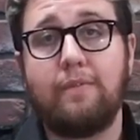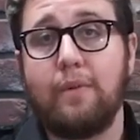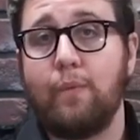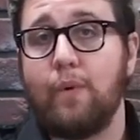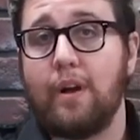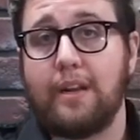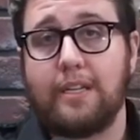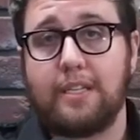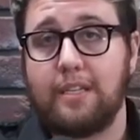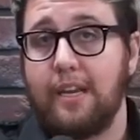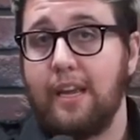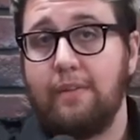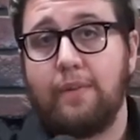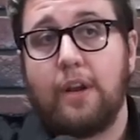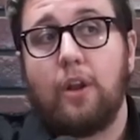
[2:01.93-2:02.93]
even wanted
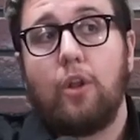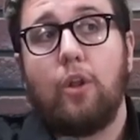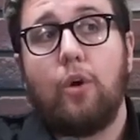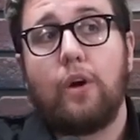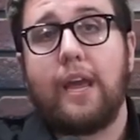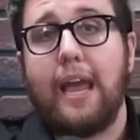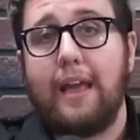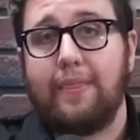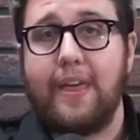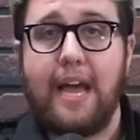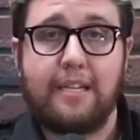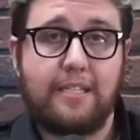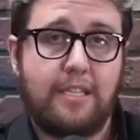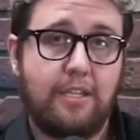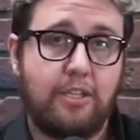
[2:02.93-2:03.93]
to even look at
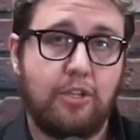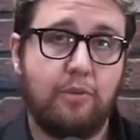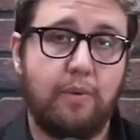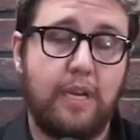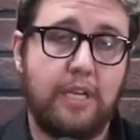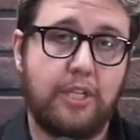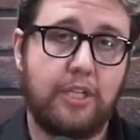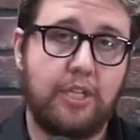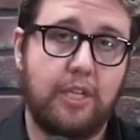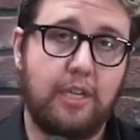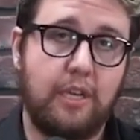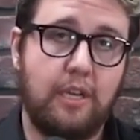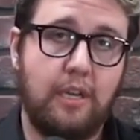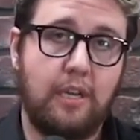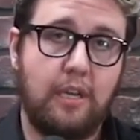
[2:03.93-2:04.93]
that
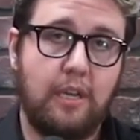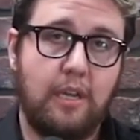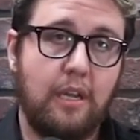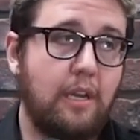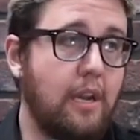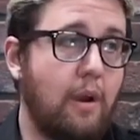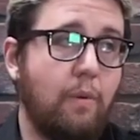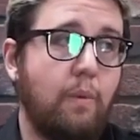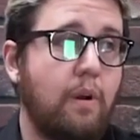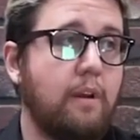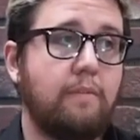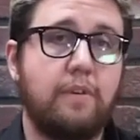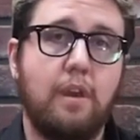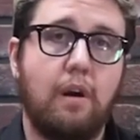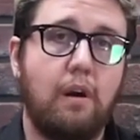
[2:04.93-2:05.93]
situation. Mm-mm. Not one
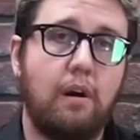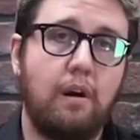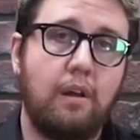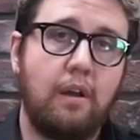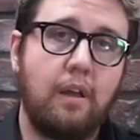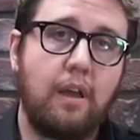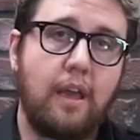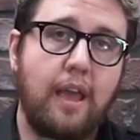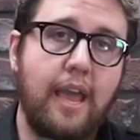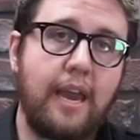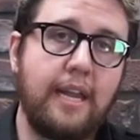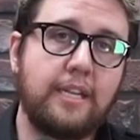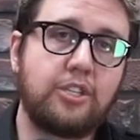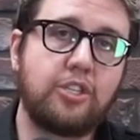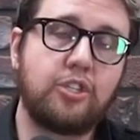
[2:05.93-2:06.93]
of y'all.
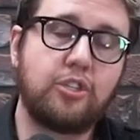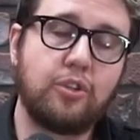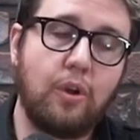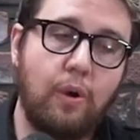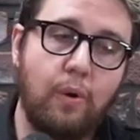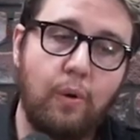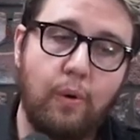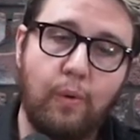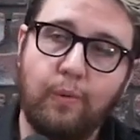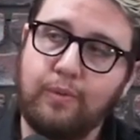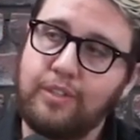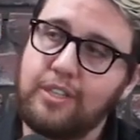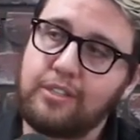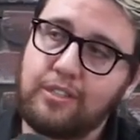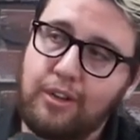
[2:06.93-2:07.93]
And it's so
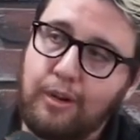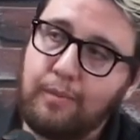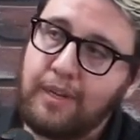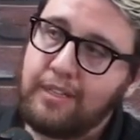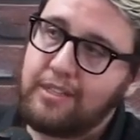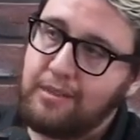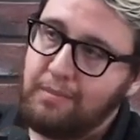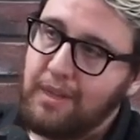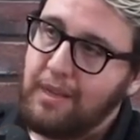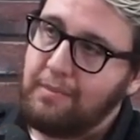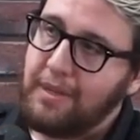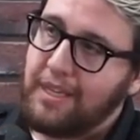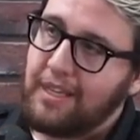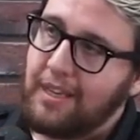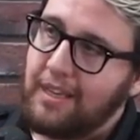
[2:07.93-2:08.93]
disturbing to me
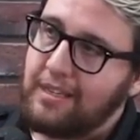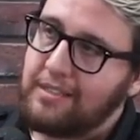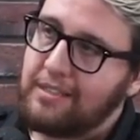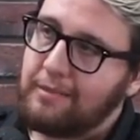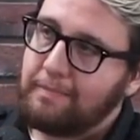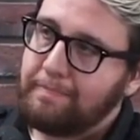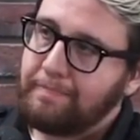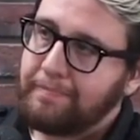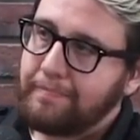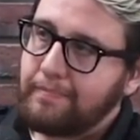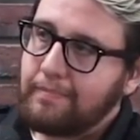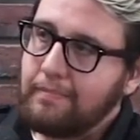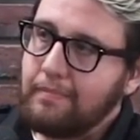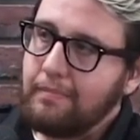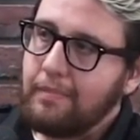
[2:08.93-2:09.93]
because,
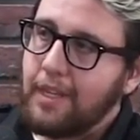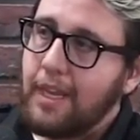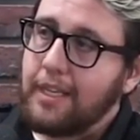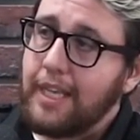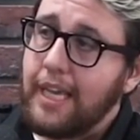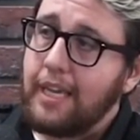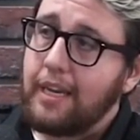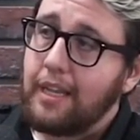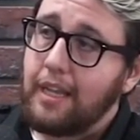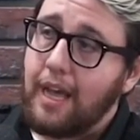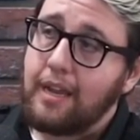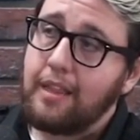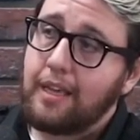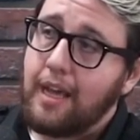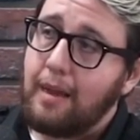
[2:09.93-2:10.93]
again, a
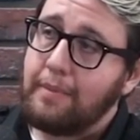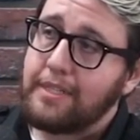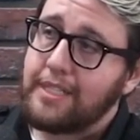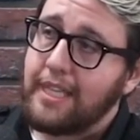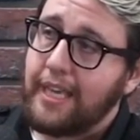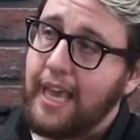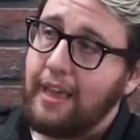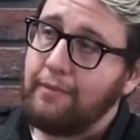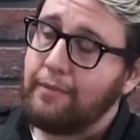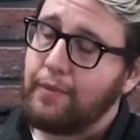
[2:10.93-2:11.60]
lot of the comments that came